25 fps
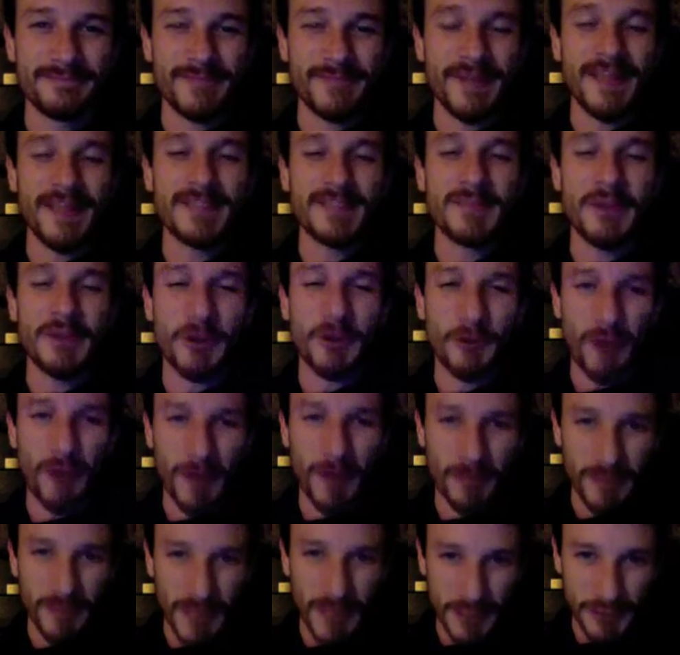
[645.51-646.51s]
It's been a
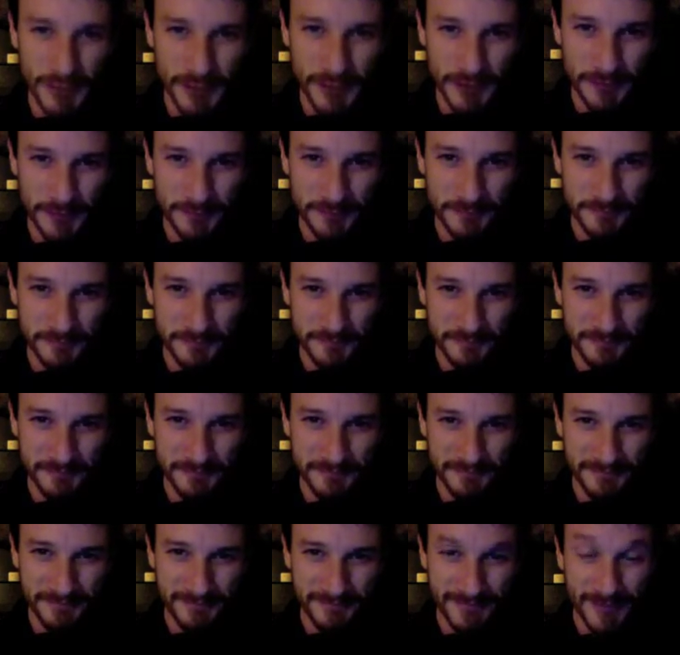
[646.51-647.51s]
great pleasure,
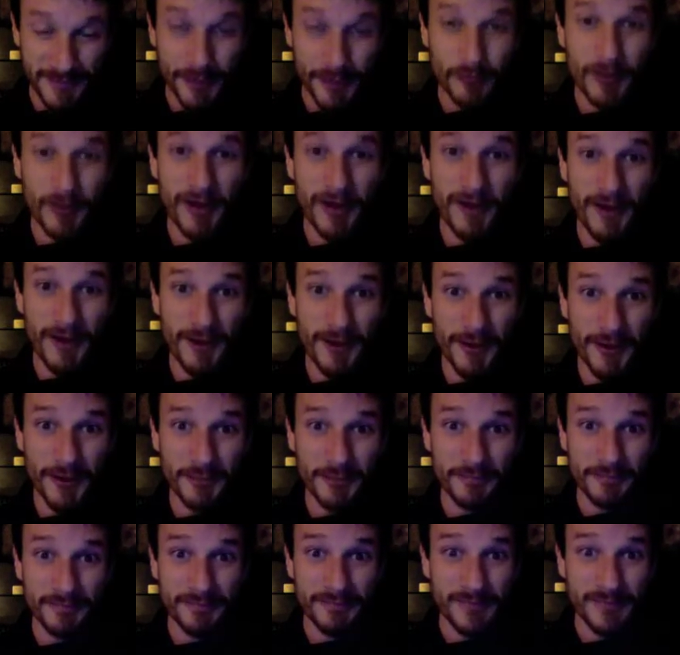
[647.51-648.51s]
great honor.
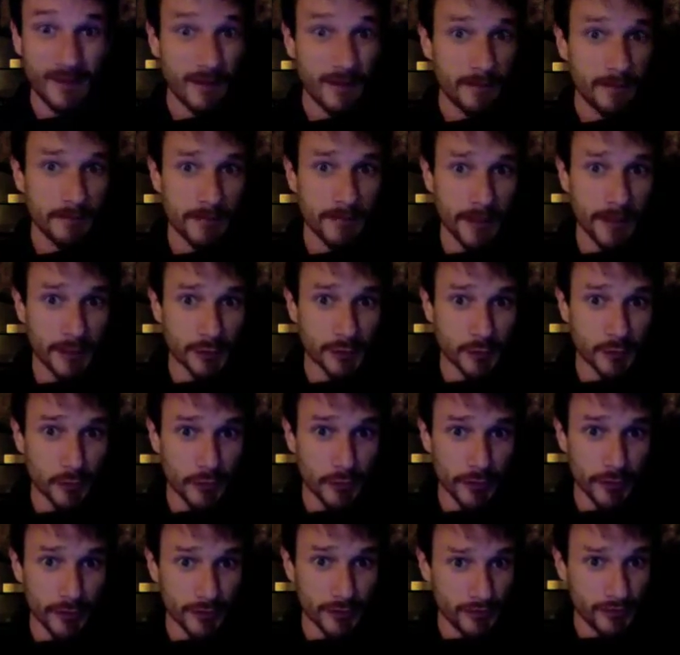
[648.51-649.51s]
Make sure
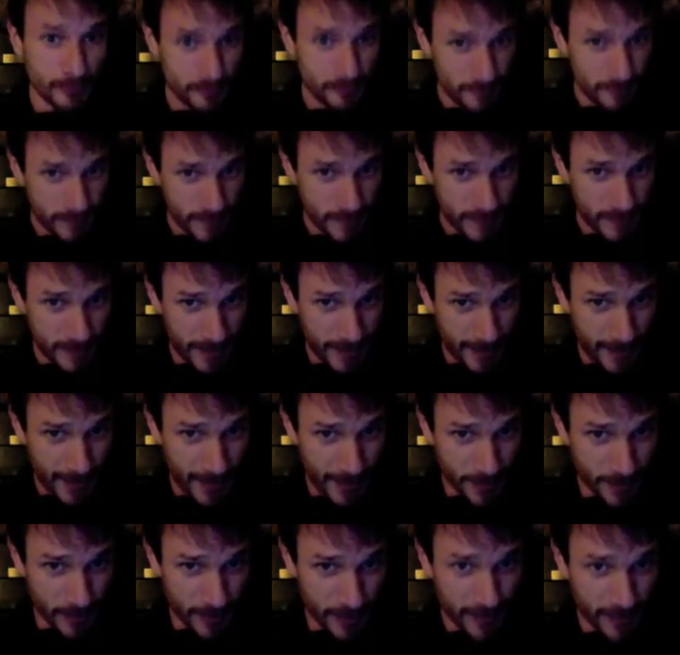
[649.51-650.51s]
you stay
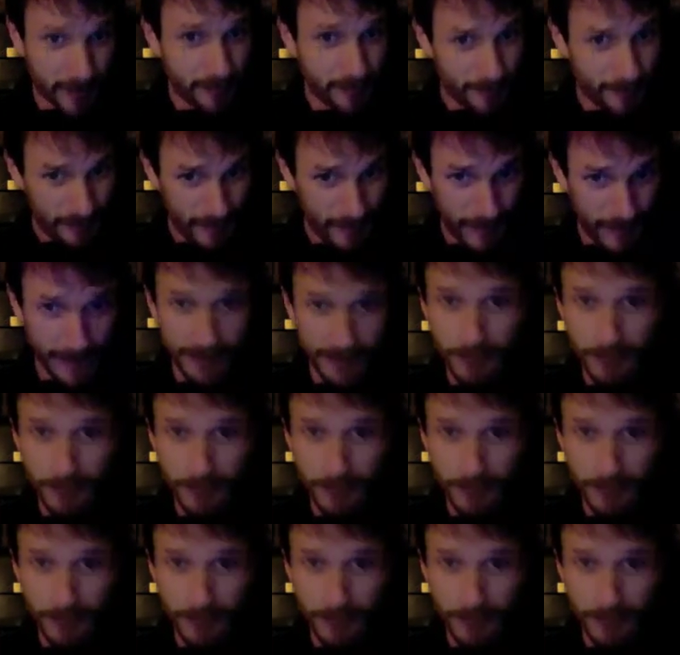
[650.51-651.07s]
hydrated. It's